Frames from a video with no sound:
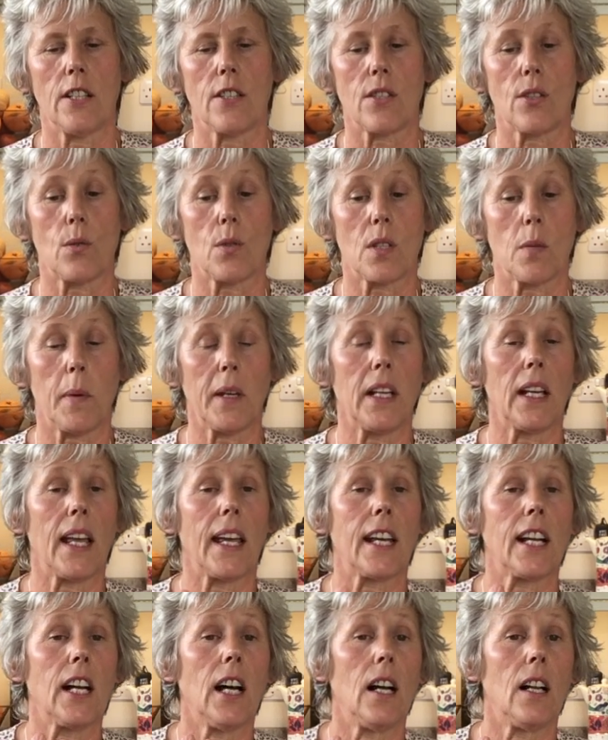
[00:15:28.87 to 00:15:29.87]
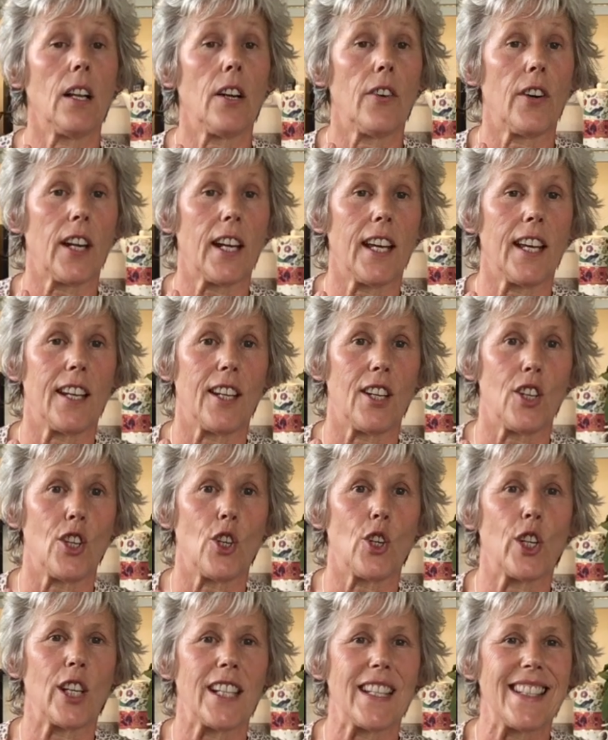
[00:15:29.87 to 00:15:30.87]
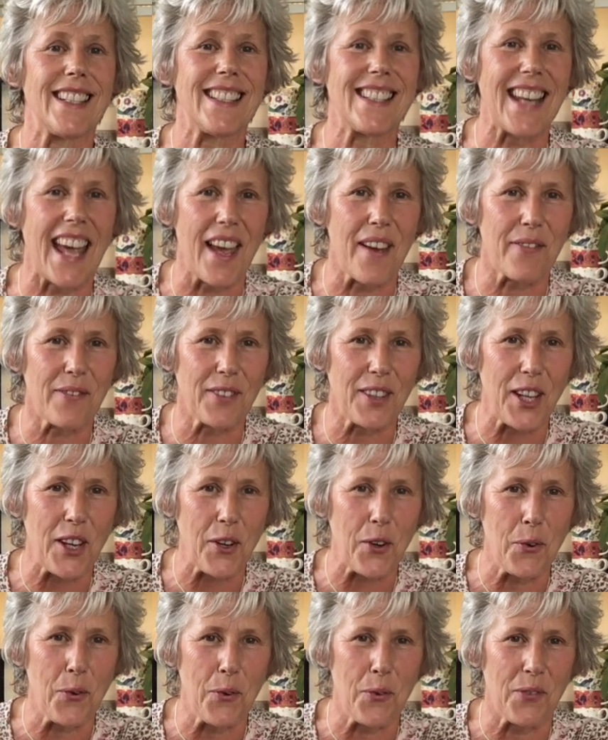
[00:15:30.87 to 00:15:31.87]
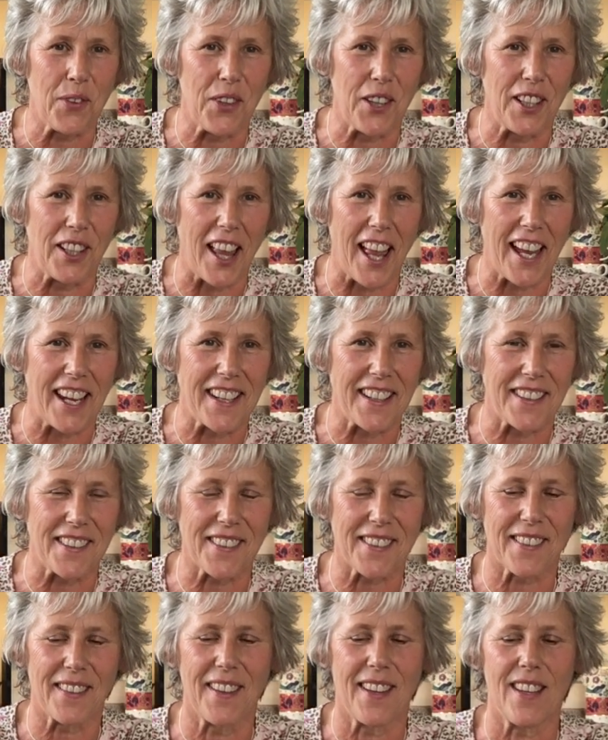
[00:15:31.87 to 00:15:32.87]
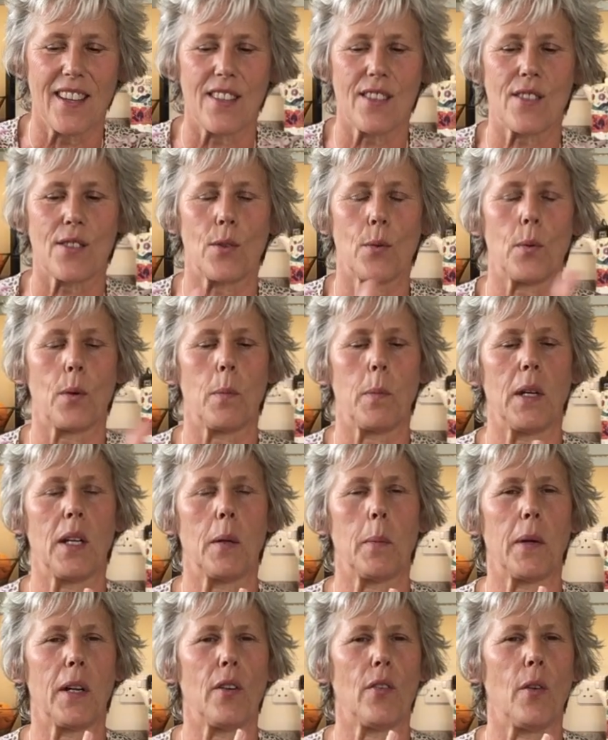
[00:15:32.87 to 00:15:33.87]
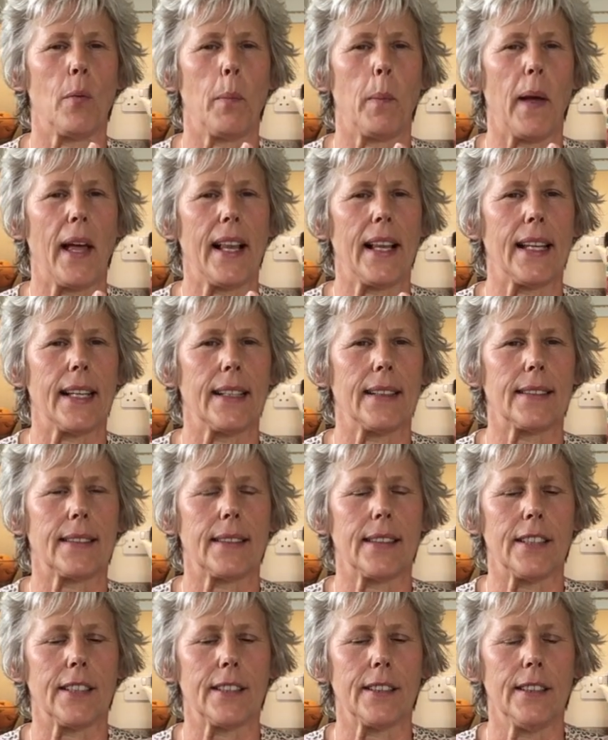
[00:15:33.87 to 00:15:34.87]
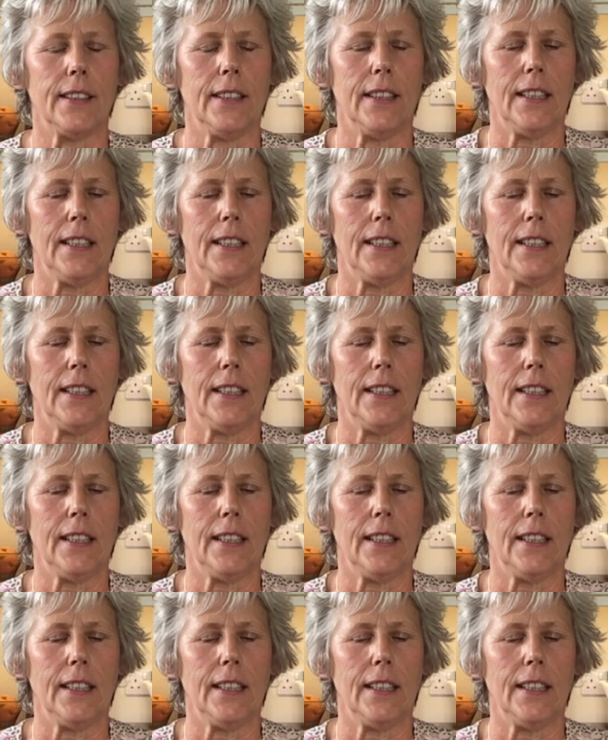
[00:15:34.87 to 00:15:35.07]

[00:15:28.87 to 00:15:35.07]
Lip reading: So it's a bit like colouring in, and you can definitely go over the lines. So we're being a bit rebellious here.